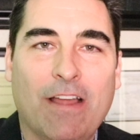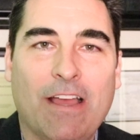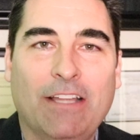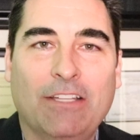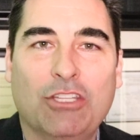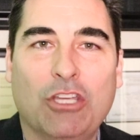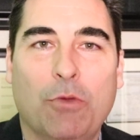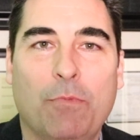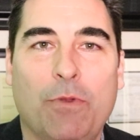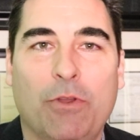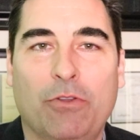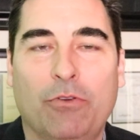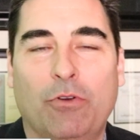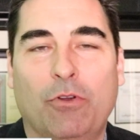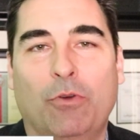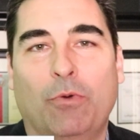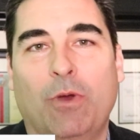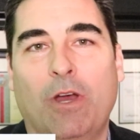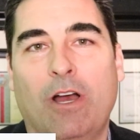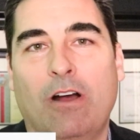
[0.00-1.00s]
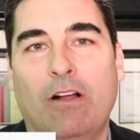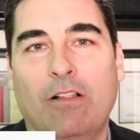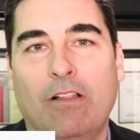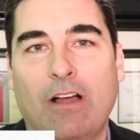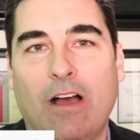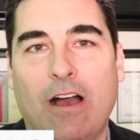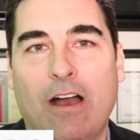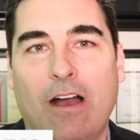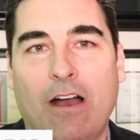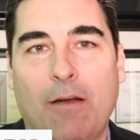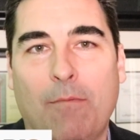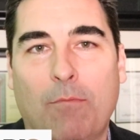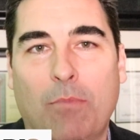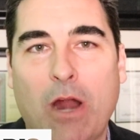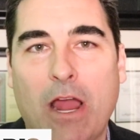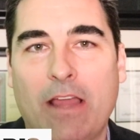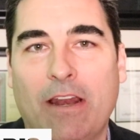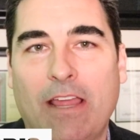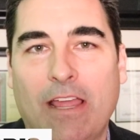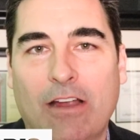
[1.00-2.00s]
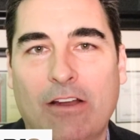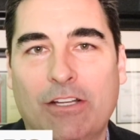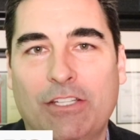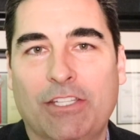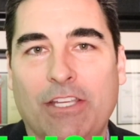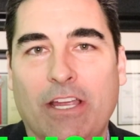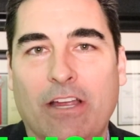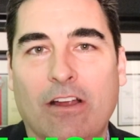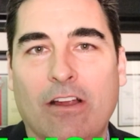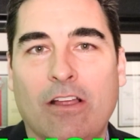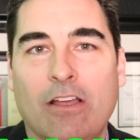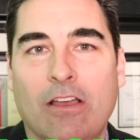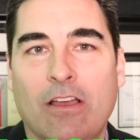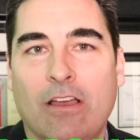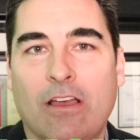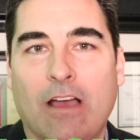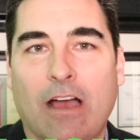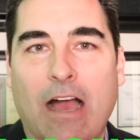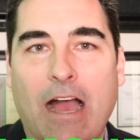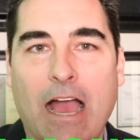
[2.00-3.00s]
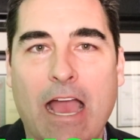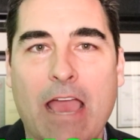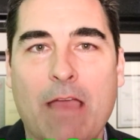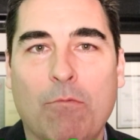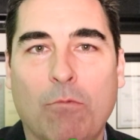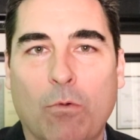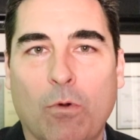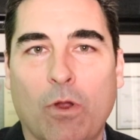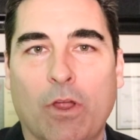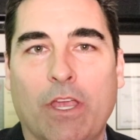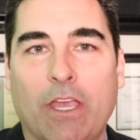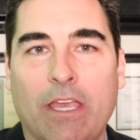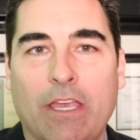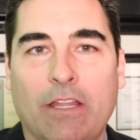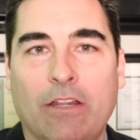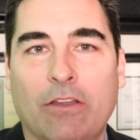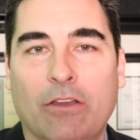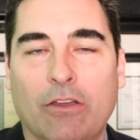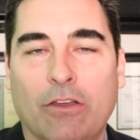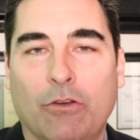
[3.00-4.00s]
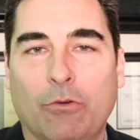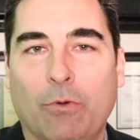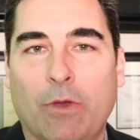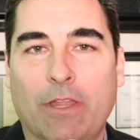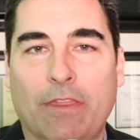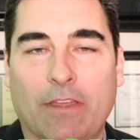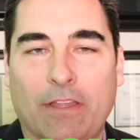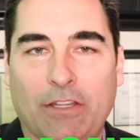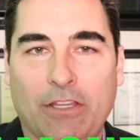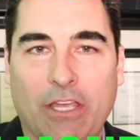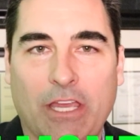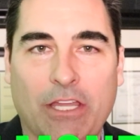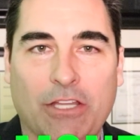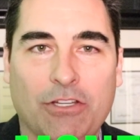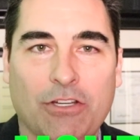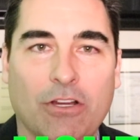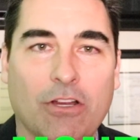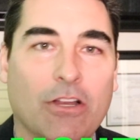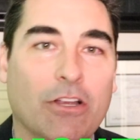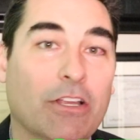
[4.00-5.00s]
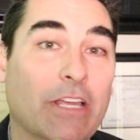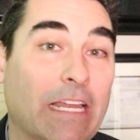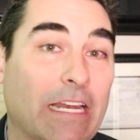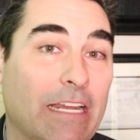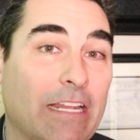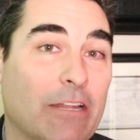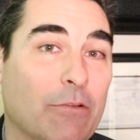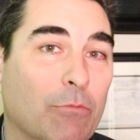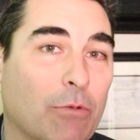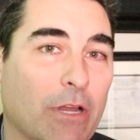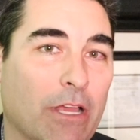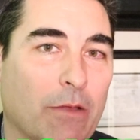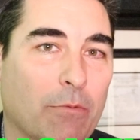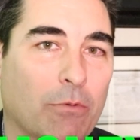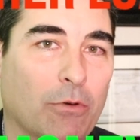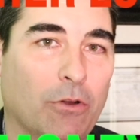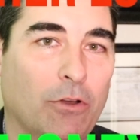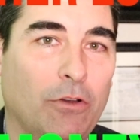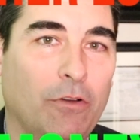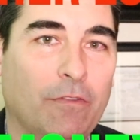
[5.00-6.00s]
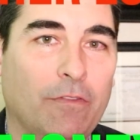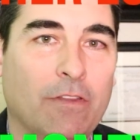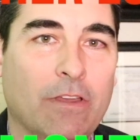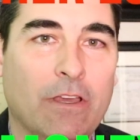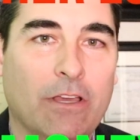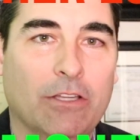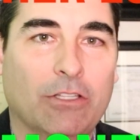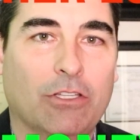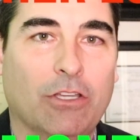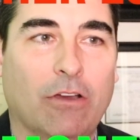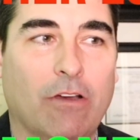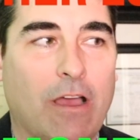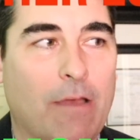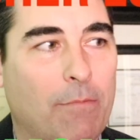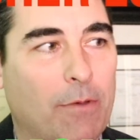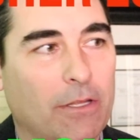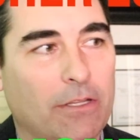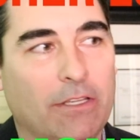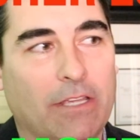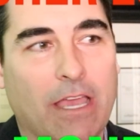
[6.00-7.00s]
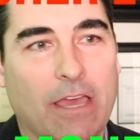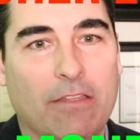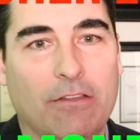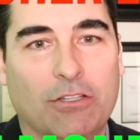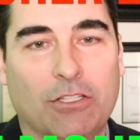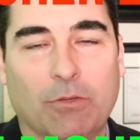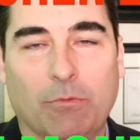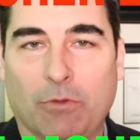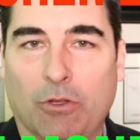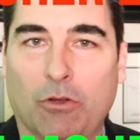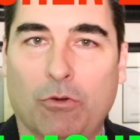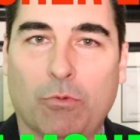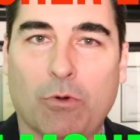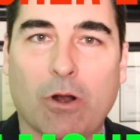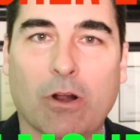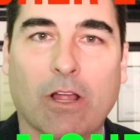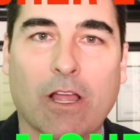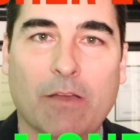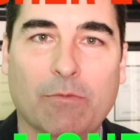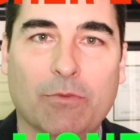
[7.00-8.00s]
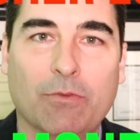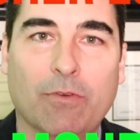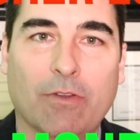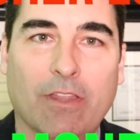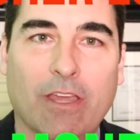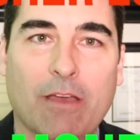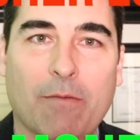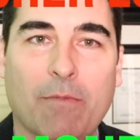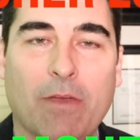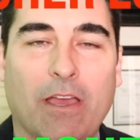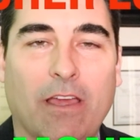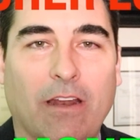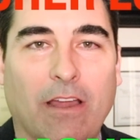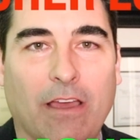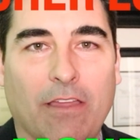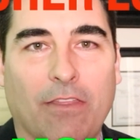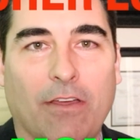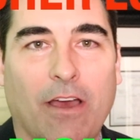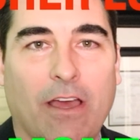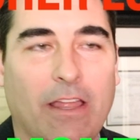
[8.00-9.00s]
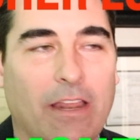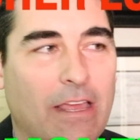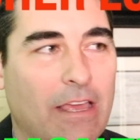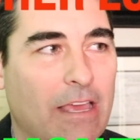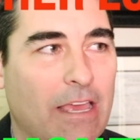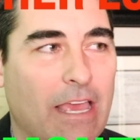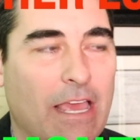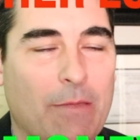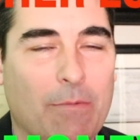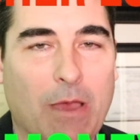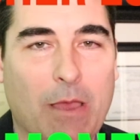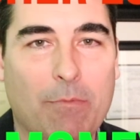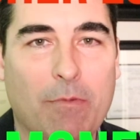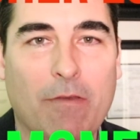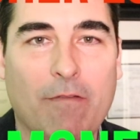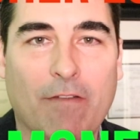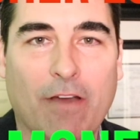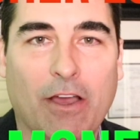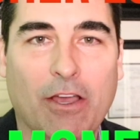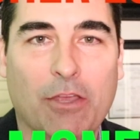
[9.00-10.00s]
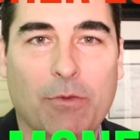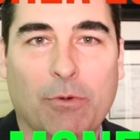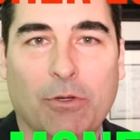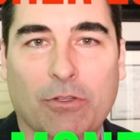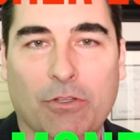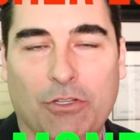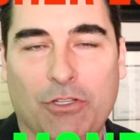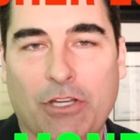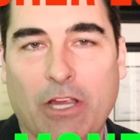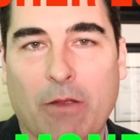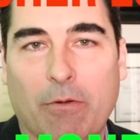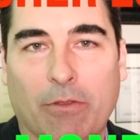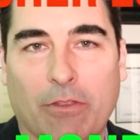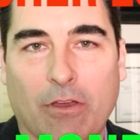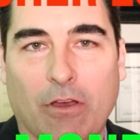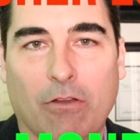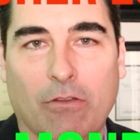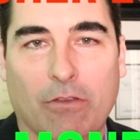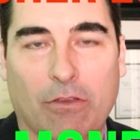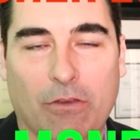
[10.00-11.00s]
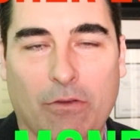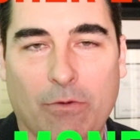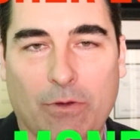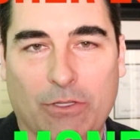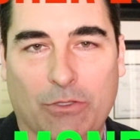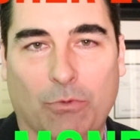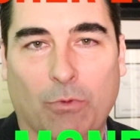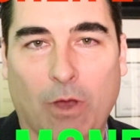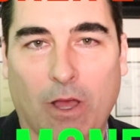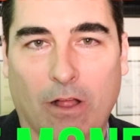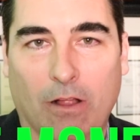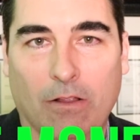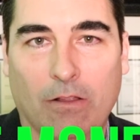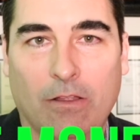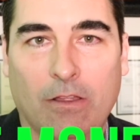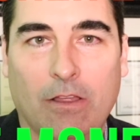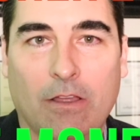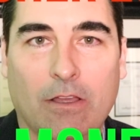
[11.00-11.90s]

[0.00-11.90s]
Friends, hope you're doing well. Brian Harris here. I am working with a teacher getting them pre-approved. So I put together some loan programs for them and I thought it might be valuable to share with all of you as well.